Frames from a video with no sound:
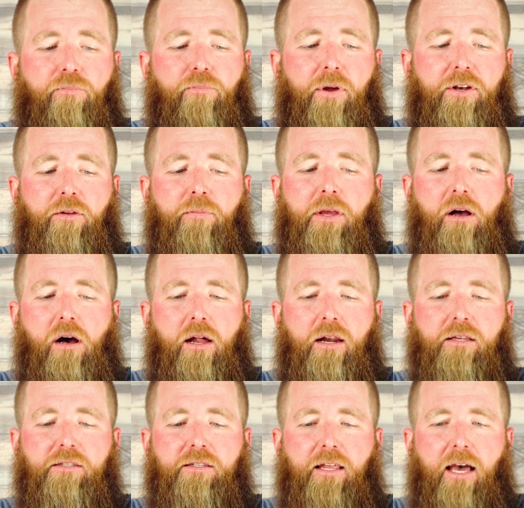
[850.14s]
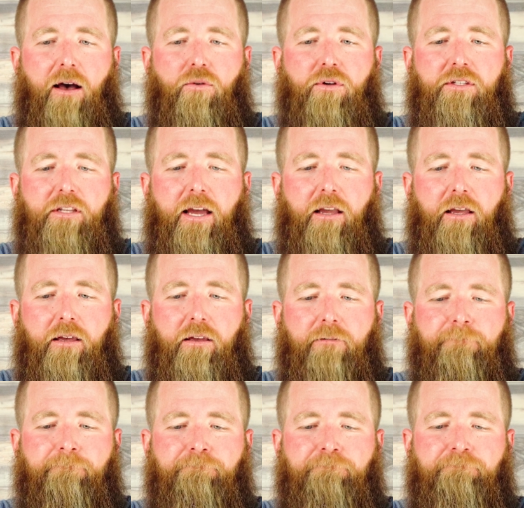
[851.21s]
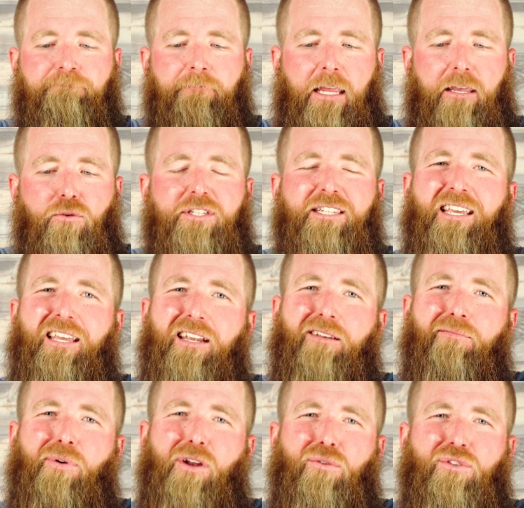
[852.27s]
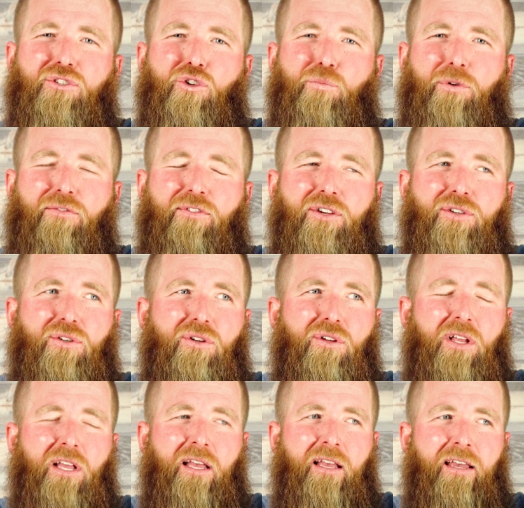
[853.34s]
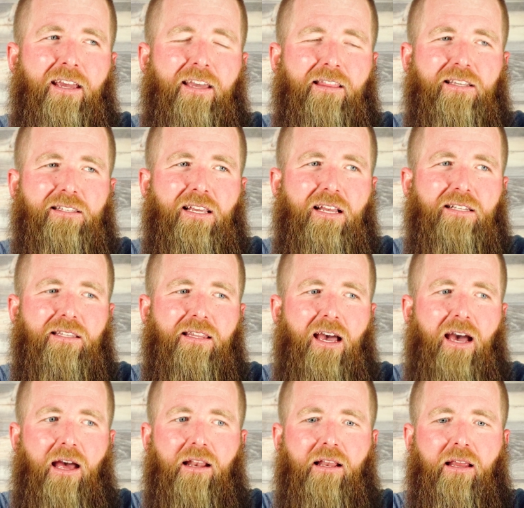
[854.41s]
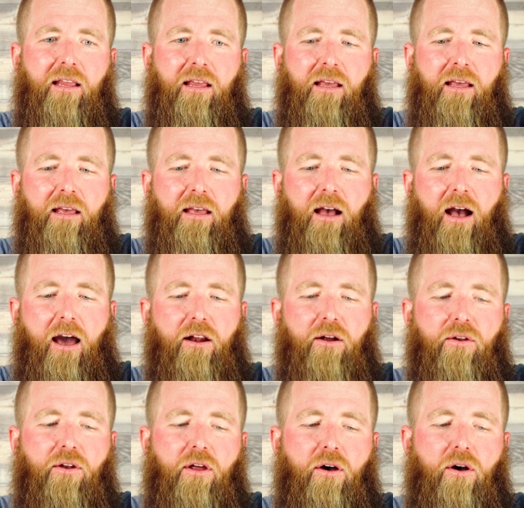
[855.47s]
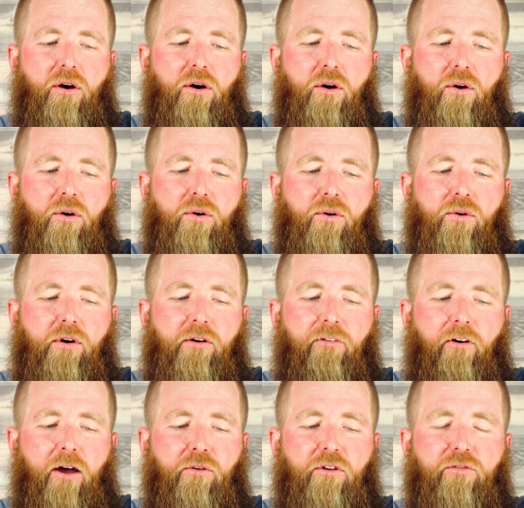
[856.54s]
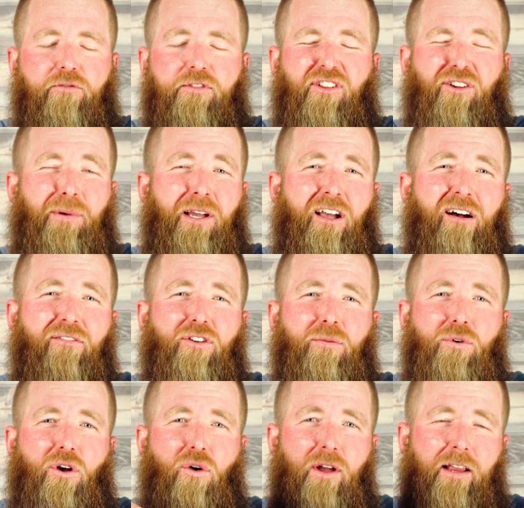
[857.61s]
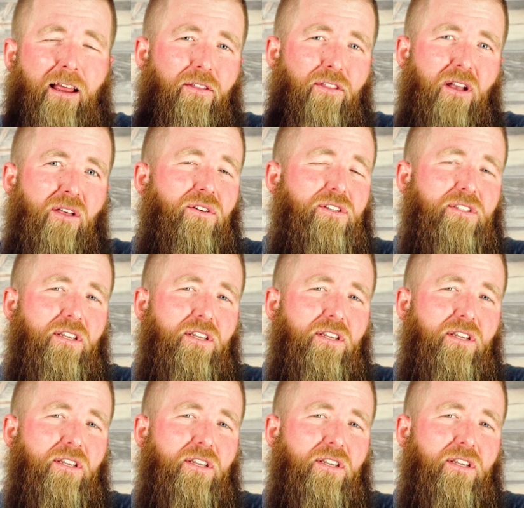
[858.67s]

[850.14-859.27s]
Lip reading: But to be honest, that was like, it was needed, but it was superficial in the sense that I don't know if I would have still been comfortable going down the other